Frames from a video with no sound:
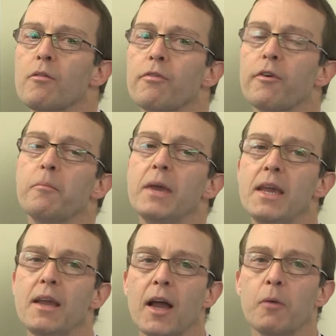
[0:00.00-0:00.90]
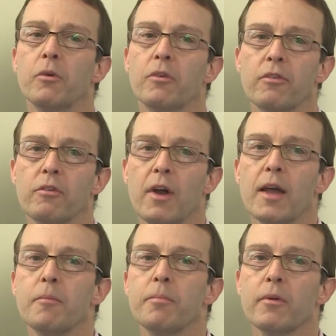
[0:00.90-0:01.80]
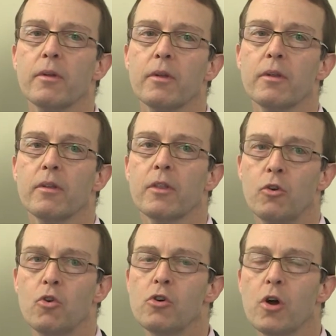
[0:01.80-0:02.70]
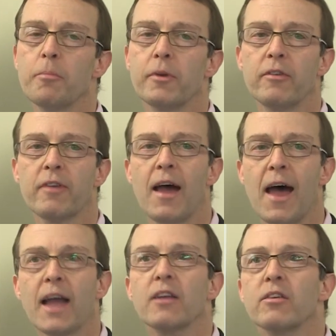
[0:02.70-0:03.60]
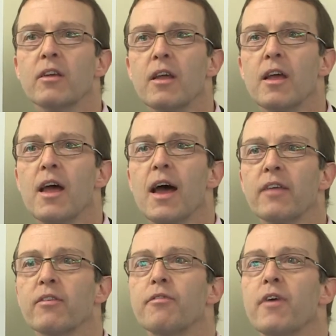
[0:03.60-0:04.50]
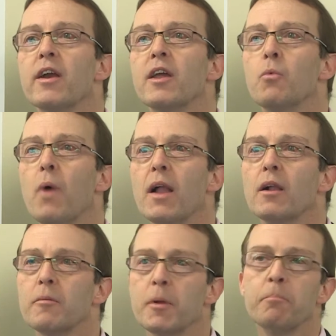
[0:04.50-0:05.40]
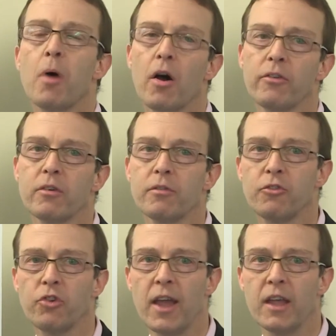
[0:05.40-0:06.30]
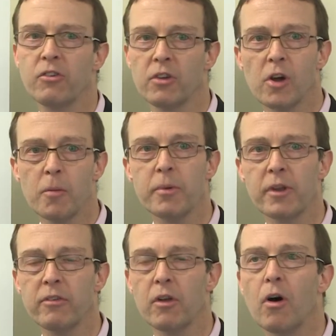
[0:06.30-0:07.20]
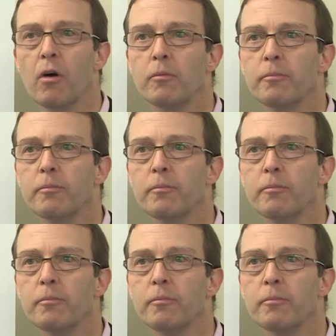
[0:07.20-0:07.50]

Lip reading: For me, I would describe the new Companies Act as a very welcome and positive change in companies law,